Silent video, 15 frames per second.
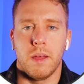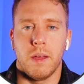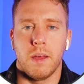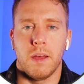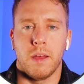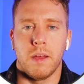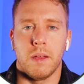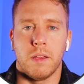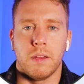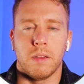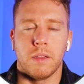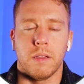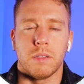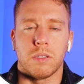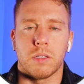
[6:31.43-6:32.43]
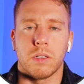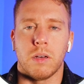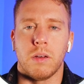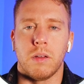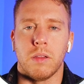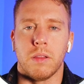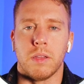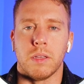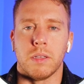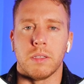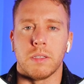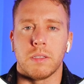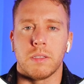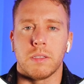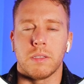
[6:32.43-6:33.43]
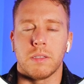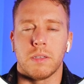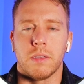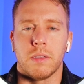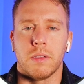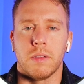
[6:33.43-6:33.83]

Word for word: And let's call this